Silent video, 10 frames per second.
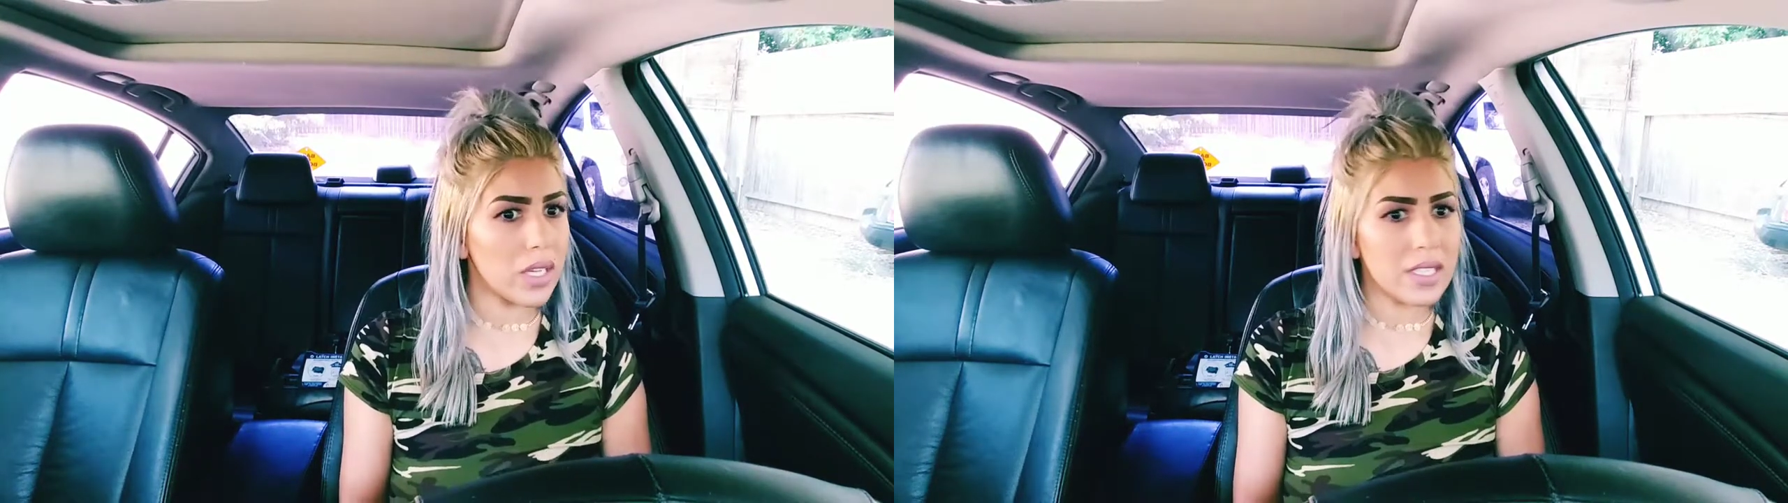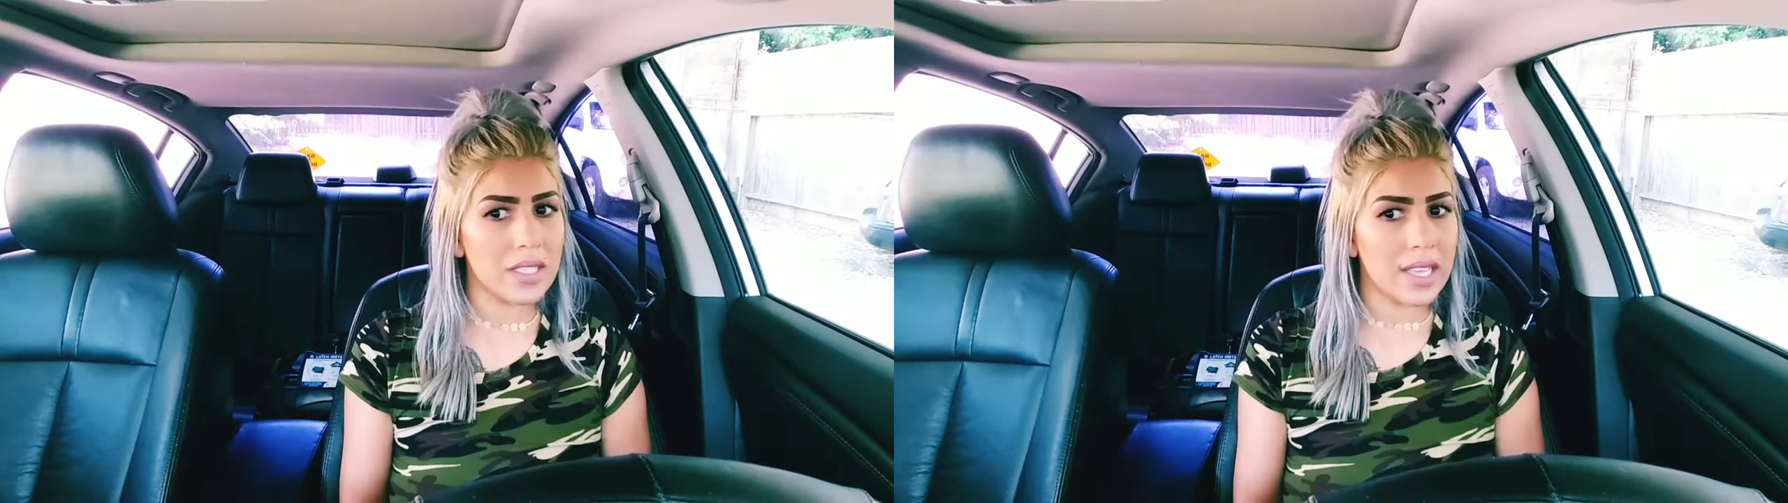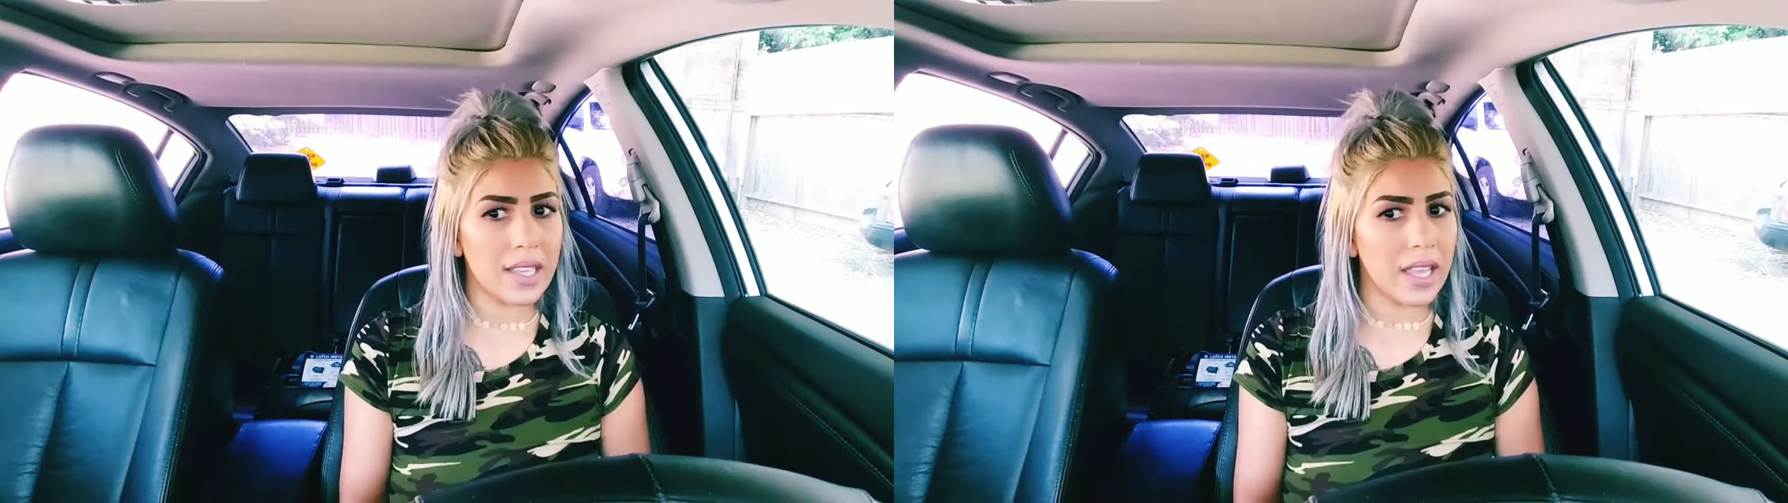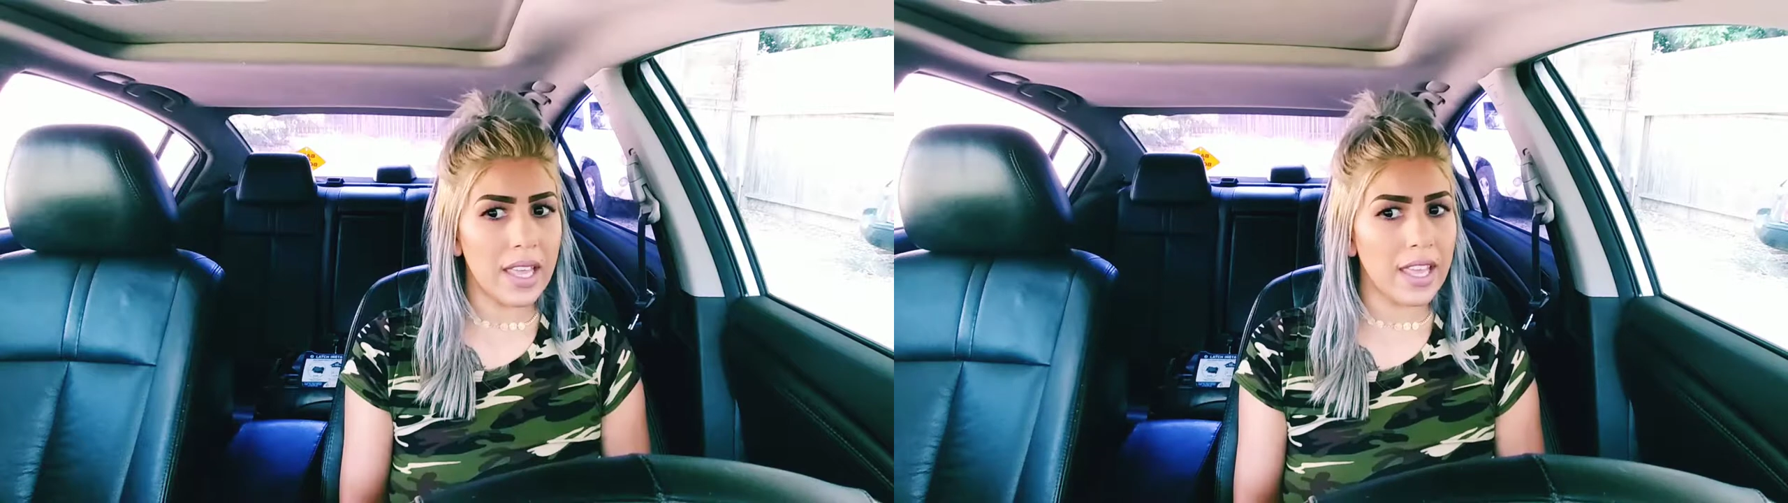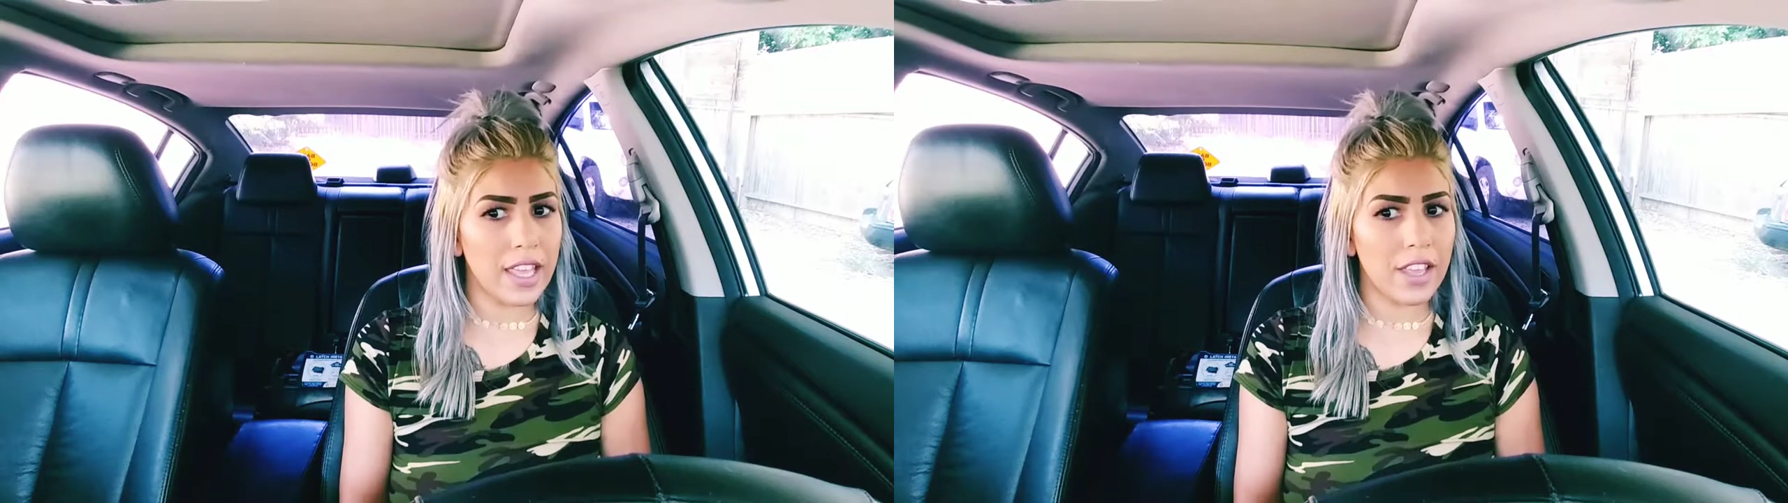to say
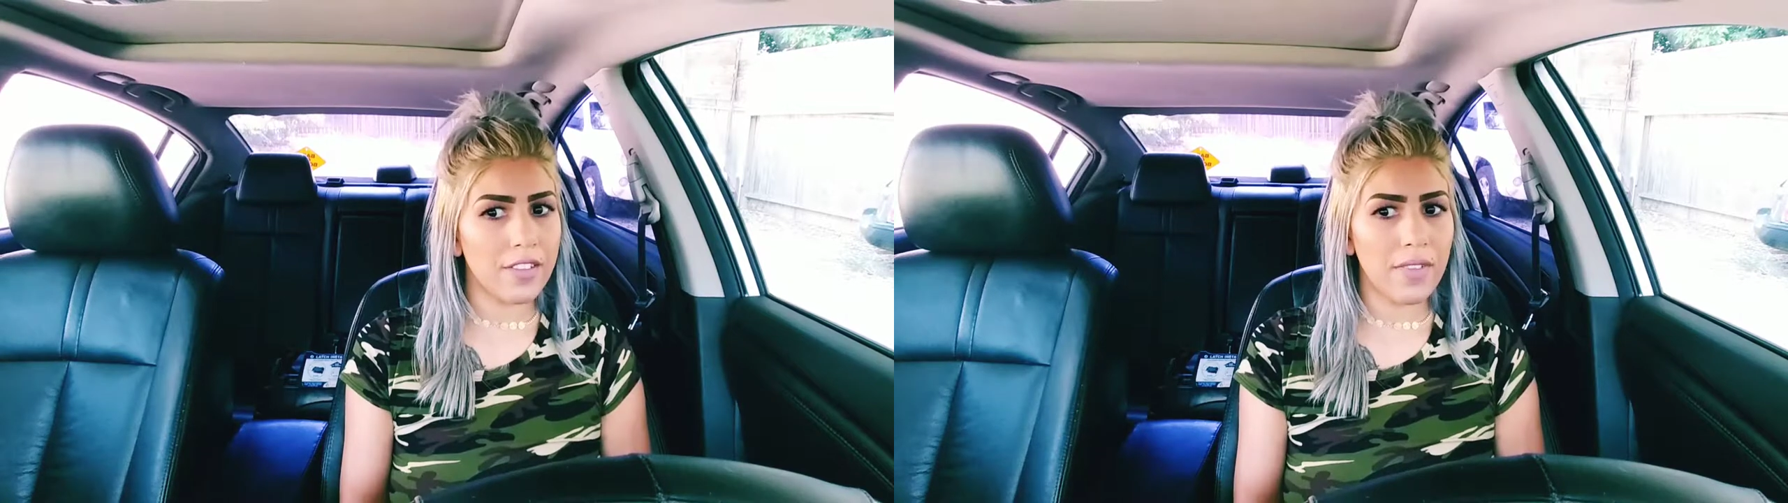like